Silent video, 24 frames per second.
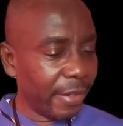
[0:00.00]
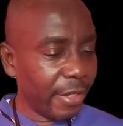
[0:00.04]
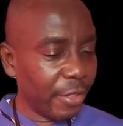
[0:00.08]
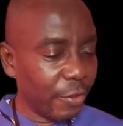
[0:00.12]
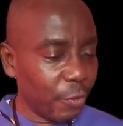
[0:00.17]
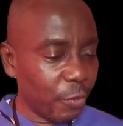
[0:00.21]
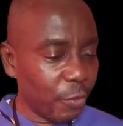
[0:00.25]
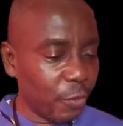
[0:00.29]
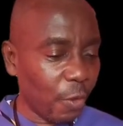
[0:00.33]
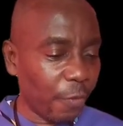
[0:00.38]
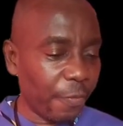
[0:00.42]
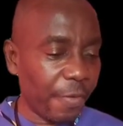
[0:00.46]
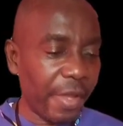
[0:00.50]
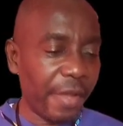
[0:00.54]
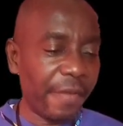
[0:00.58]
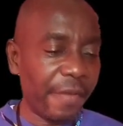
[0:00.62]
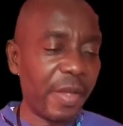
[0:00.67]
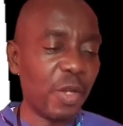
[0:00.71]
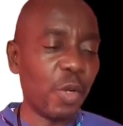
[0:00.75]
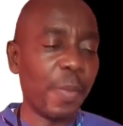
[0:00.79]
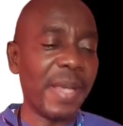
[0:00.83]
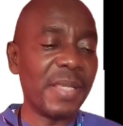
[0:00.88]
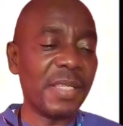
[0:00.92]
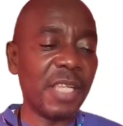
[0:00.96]
issues of
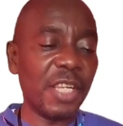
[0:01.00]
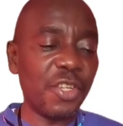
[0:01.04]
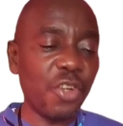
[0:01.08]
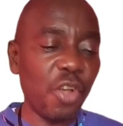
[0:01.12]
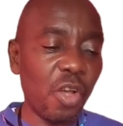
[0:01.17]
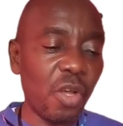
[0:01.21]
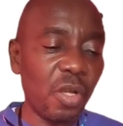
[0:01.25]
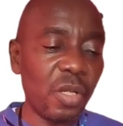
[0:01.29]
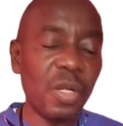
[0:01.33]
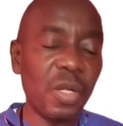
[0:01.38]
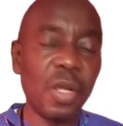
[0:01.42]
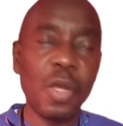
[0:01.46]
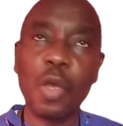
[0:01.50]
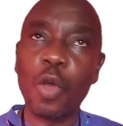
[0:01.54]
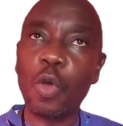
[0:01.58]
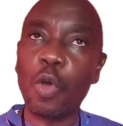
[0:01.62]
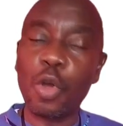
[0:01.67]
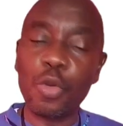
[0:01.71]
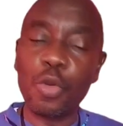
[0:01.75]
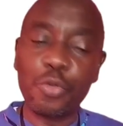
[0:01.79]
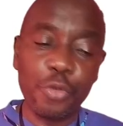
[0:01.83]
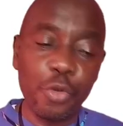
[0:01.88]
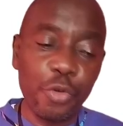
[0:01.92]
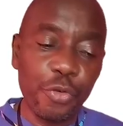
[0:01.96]
randomization,
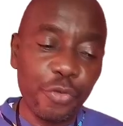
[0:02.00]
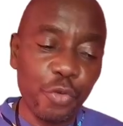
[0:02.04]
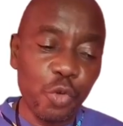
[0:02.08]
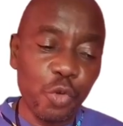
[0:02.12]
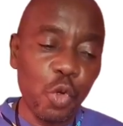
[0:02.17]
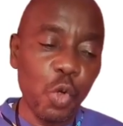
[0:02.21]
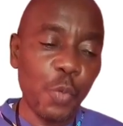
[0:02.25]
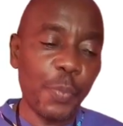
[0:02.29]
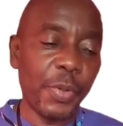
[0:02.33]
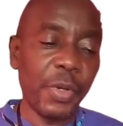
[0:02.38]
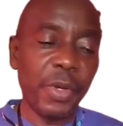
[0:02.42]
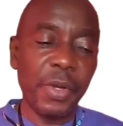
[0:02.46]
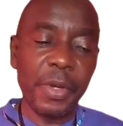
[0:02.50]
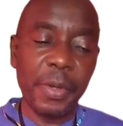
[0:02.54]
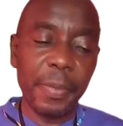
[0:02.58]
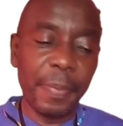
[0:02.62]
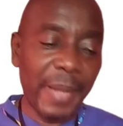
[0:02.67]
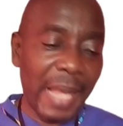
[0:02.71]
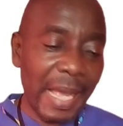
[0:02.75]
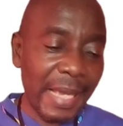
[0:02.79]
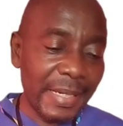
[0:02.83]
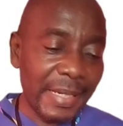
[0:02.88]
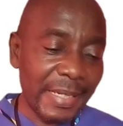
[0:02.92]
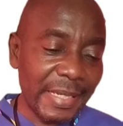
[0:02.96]
control group,
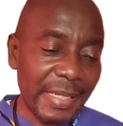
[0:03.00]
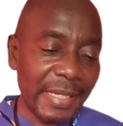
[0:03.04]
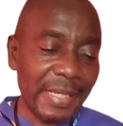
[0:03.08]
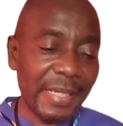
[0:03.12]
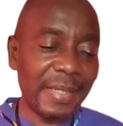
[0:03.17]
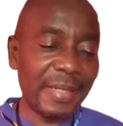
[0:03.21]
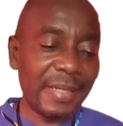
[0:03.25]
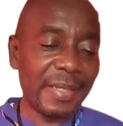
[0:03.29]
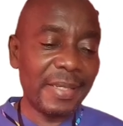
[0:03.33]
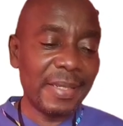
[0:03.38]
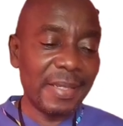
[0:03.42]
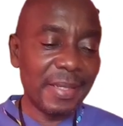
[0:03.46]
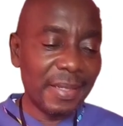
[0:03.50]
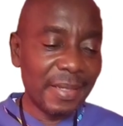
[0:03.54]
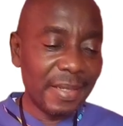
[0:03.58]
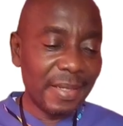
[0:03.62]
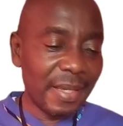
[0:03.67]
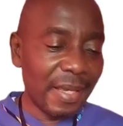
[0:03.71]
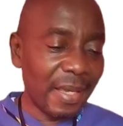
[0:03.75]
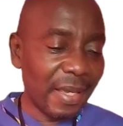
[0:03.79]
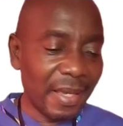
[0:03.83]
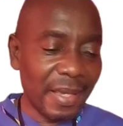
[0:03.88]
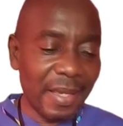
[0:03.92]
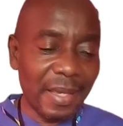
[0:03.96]
blinding,
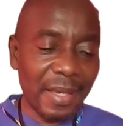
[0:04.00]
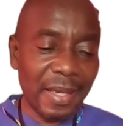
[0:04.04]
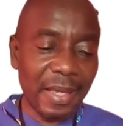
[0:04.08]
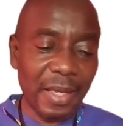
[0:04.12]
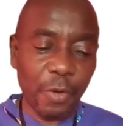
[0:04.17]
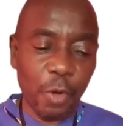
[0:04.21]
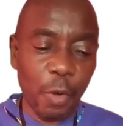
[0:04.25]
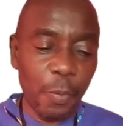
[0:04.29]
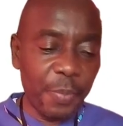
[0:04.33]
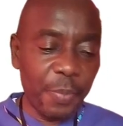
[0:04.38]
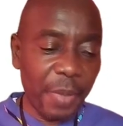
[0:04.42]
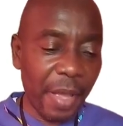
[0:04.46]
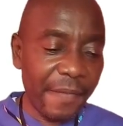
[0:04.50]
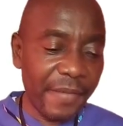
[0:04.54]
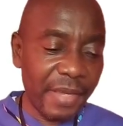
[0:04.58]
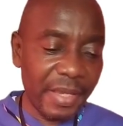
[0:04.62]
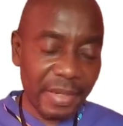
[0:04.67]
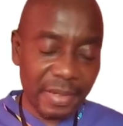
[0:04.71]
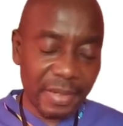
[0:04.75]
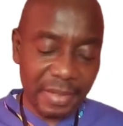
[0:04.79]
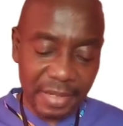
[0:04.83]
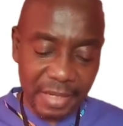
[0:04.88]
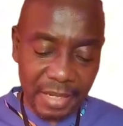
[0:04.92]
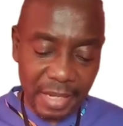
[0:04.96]
and
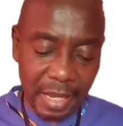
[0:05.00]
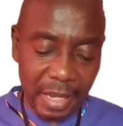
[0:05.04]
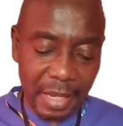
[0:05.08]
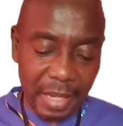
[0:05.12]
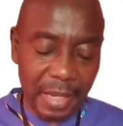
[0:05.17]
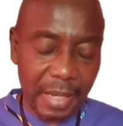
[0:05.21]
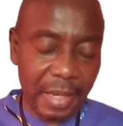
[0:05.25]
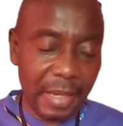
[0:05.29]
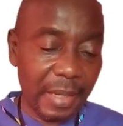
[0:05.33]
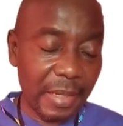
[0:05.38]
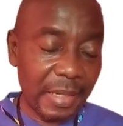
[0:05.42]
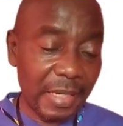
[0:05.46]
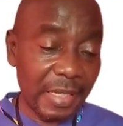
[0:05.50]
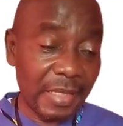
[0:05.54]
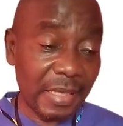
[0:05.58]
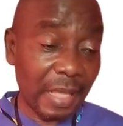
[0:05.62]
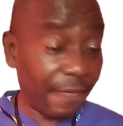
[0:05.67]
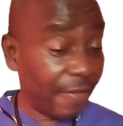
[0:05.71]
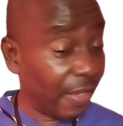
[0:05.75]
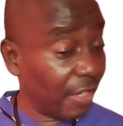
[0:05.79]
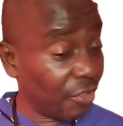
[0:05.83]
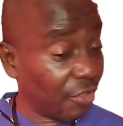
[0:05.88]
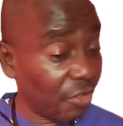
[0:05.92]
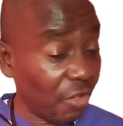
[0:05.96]
comparing
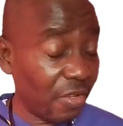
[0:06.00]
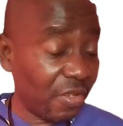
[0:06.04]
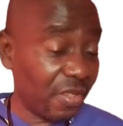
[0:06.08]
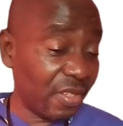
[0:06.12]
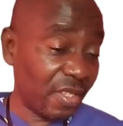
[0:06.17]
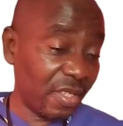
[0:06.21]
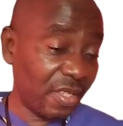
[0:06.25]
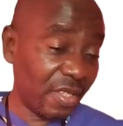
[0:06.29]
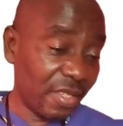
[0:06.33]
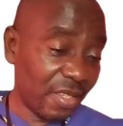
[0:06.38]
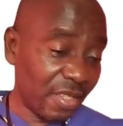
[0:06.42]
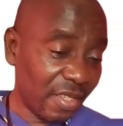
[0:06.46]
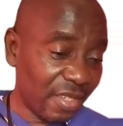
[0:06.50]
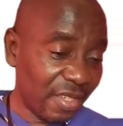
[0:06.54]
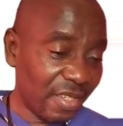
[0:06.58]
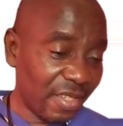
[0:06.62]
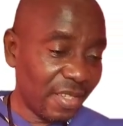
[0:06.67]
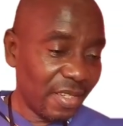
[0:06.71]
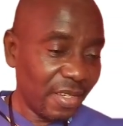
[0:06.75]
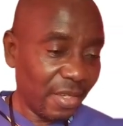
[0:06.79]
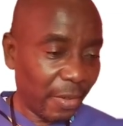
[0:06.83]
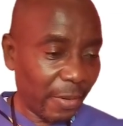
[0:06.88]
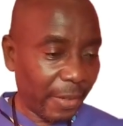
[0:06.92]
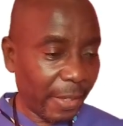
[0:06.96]
interventions.
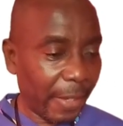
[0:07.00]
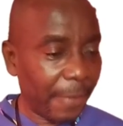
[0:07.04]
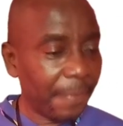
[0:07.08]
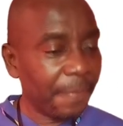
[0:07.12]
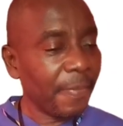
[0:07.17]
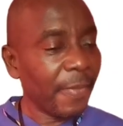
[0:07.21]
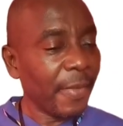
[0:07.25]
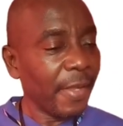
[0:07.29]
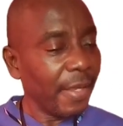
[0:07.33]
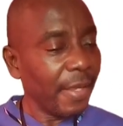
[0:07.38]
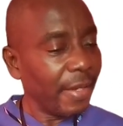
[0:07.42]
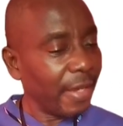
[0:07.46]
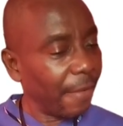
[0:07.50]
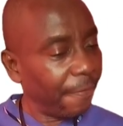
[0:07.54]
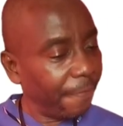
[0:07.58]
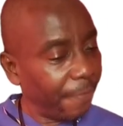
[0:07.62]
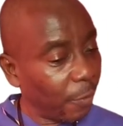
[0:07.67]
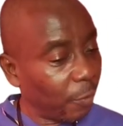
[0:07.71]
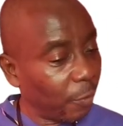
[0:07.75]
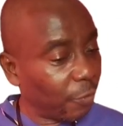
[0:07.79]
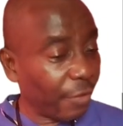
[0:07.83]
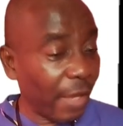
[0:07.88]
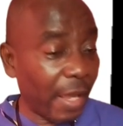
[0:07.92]
Okay, there are few